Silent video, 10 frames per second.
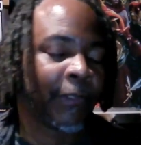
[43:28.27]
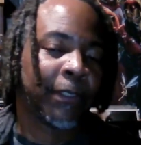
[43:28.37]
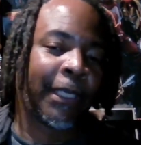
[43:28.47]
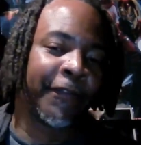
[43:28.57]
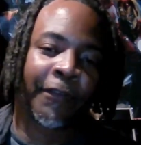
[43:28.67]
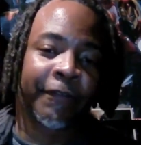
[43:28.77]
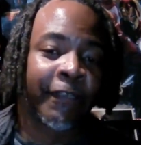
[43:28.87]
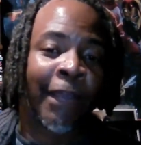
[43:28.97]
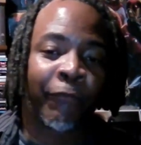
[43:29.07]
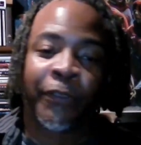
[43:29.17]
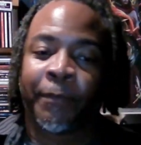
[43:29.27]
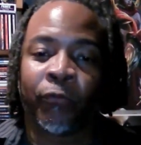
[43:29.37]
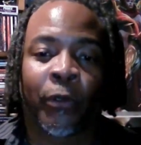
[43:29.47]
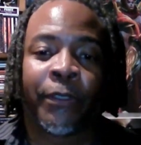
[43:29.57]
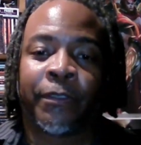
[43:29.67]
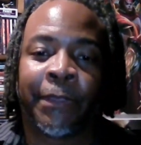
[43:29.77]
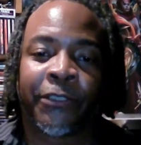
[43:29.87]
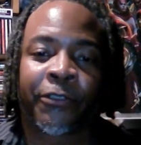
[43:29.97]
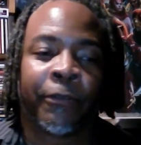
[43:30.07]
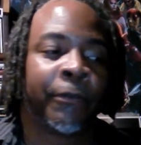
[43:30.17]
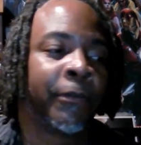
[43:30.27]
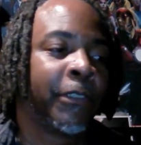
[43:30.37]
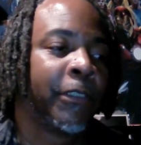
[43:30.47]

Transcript: Like I said, Sly would have been one-dimensional.